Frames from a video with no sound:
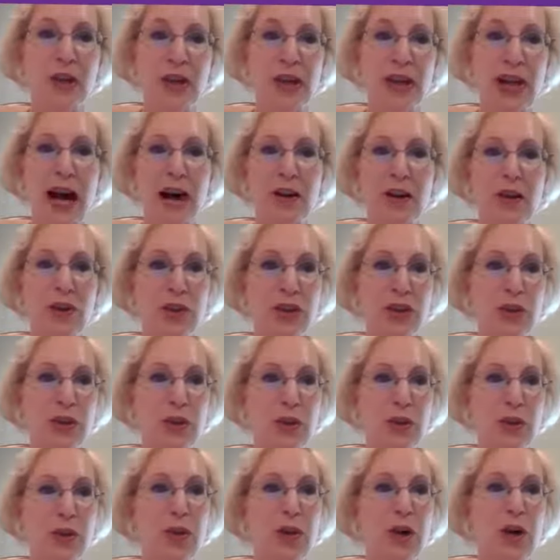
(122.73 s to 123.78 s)
on how
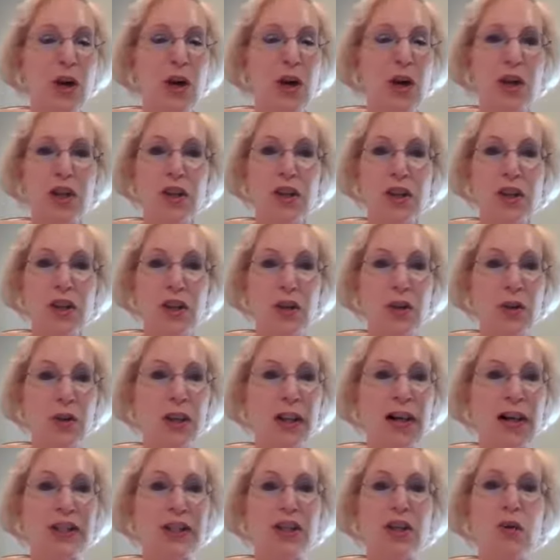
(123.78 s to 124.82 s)
to
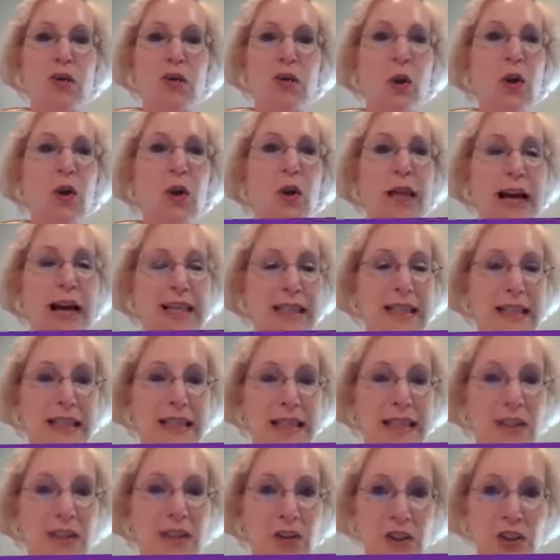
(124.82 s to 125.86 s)
utilize your role as a
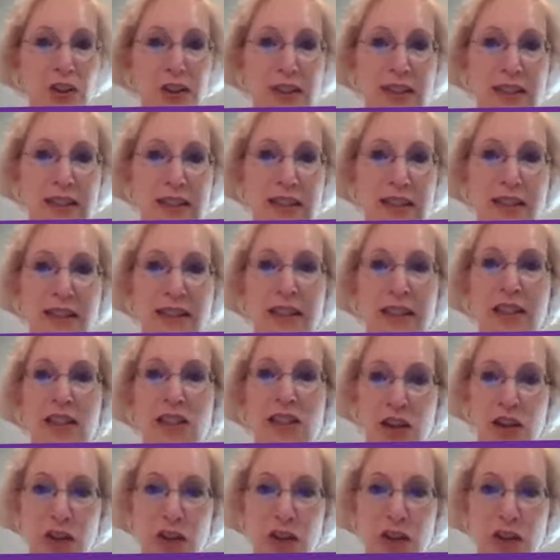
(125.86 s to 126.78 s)
legal nurse consultant